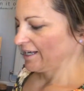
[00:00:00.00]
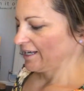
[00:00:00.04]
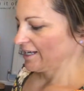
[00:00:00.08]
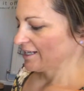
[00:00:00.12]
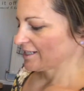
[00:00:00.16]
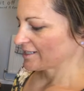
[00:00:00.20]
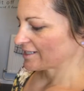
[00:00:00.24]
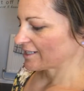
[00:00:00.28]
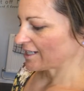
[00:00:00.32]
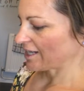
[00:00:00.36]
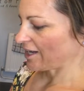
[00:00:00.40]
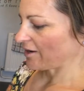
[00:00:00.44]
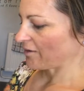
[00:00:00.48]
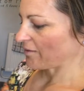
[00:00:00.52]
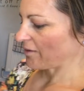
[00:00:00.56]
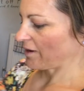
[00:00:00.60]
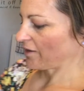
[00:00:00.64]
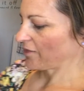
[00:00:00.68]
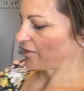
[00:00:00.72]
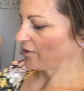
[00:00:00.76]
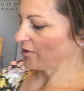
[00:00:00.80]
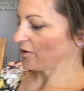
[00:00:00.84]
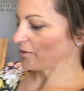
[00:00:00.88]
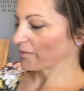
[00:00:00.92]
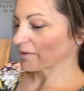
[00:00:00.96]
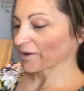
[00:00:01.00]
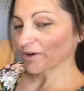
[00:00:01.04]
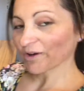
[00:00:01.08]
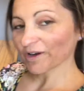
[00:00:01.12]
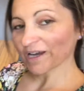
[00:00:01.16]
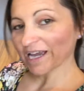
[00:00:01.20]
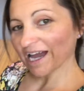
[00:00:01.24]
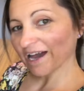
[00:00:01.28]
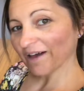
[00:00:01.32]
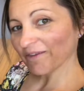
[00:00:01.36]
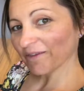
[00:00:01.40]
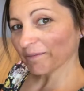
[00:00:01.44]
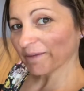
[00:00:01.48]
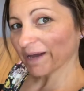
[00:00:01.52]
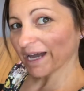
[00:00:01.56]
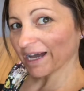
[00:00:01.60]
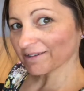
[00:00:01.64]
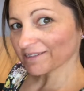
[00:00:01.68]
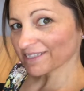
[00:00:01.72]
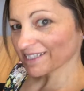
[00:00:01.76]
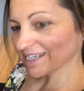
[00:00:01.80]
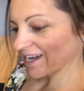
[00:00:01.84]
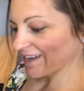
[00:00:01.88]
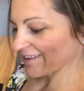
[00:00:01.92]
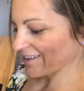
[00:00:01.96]
So I thought we could count them out
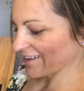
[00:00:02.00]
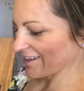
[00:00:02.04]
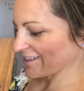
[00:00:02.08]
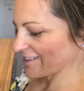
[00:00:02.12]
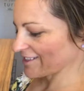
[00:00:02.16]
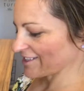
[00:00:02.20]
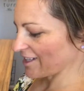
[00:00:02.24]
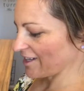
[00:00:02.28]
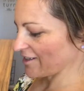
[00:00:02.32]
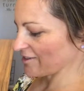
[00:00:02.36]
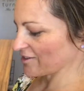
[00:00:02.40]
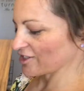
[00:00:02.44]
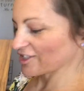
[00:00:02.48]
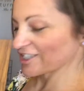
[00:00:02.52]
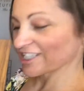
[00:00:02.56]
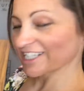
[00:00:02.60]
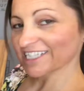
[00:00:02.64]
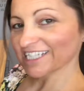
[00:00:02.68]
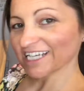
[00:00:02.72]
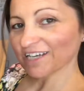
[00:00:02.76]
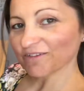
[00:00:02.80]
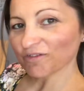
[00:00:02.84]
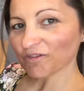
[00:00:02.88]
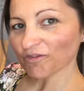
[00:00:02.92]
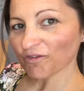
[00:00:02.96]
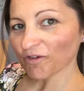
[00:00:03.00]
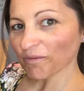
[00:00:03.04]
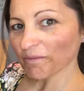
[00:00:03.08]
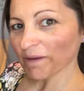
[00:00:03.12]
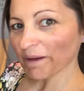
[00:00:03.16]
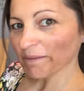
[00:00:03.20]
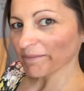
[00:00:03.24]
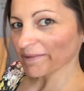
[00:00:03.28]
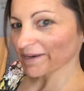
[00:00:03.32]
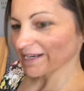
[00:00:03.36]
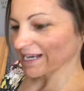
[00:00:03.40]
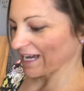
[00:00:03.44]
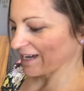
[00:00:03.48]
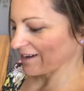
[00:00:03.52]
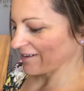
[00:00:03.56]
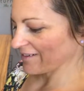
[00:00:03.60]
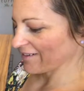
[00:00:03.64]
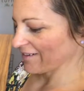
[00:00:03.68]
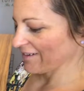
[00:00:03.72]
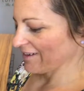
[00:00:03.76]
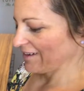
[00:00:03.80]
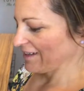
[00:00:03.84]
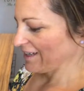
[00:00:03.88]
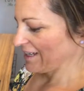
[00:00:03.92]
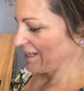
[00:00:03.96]
together, so just to see if you've remembered how
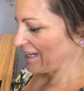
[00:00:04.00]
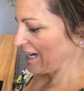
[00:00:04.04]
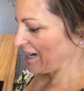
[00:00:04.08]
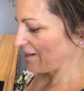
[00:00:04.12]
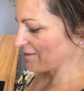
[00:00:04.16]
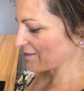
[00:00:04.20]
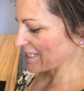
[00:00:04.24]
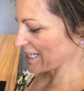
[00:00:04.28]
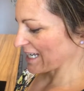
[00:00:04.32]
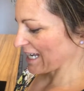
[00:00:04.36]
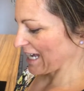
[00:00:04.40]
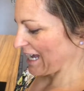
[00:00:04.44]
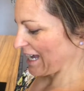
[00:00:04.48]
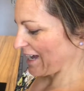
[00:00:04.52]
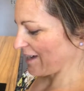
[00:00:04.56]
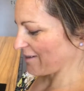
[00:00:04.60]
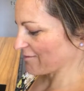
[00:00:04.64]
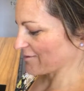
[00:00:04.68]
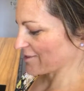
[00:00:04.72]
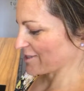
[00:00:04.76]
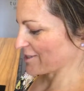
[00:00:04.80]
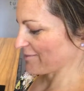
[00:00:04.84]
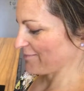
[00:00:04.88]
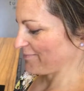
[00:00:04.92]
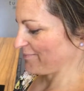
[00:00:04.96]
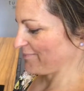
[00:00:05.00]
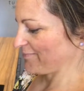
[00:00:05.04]
to count.